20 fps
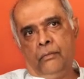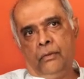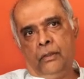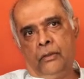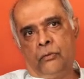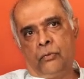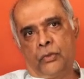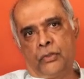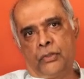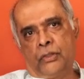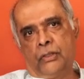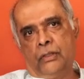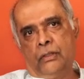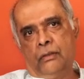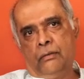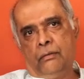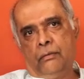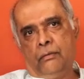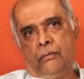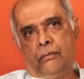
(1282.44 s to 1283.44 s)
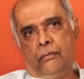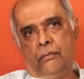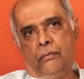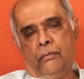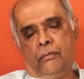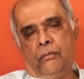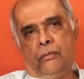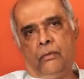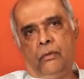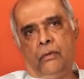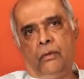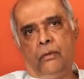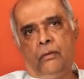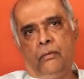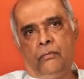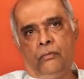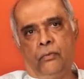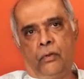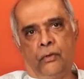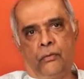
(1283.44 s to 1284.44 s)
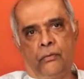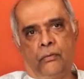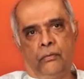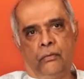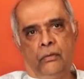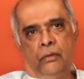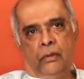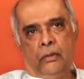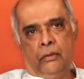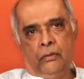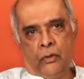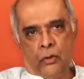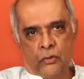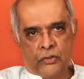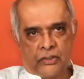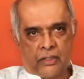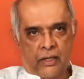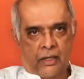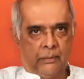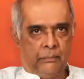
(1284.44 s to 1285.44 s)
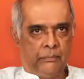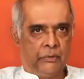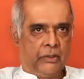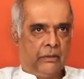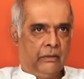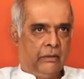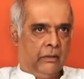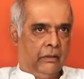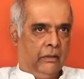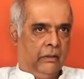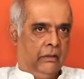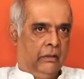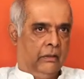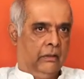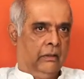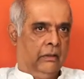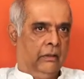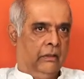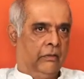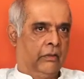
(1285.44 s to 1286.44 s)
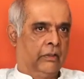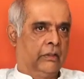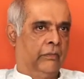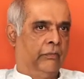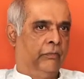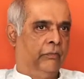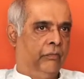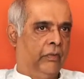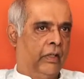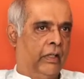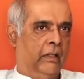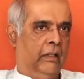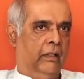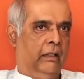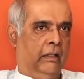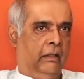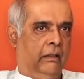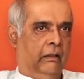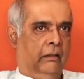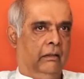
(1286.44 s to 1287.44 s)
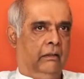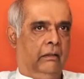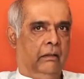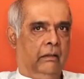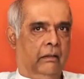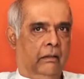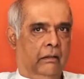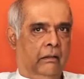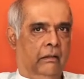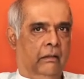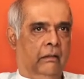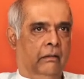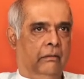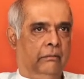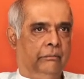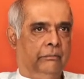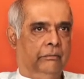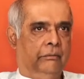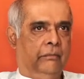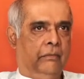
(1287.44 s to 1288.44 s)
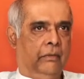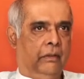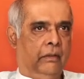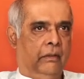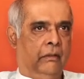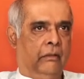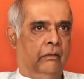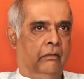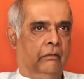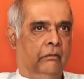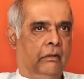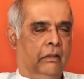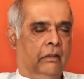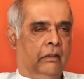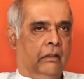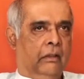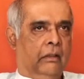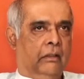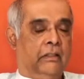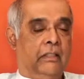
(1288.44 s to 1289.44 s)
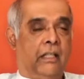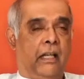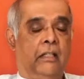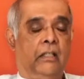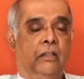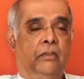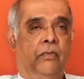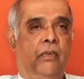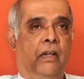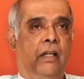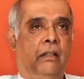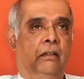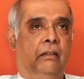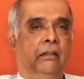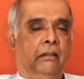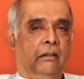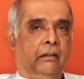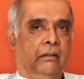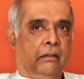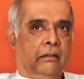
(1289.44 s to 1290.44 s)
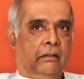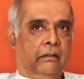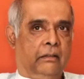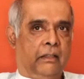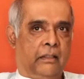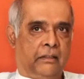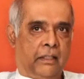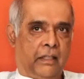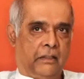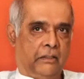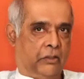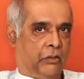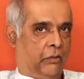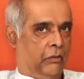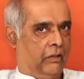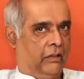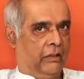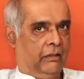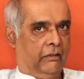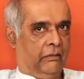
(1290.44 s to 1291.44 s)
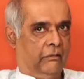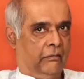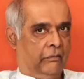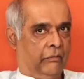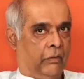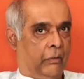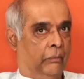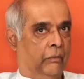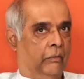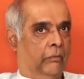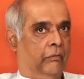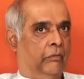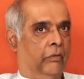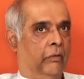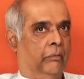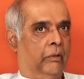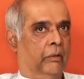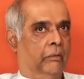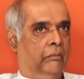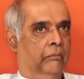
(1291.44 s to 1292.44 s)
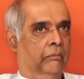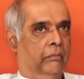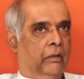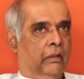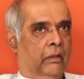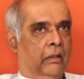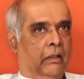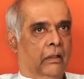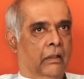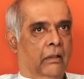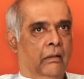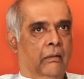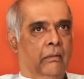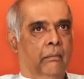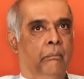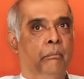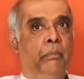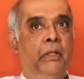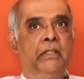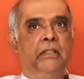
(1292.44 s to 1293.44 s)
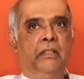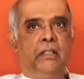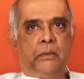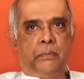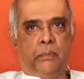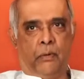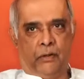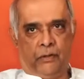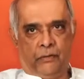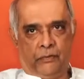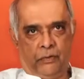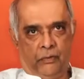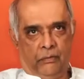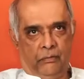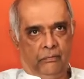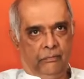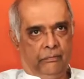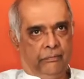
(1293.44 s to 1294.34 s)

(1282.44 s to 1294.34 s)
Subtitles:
it was, for those times, it was a fairly, you know, satisfying success story from the business point of view.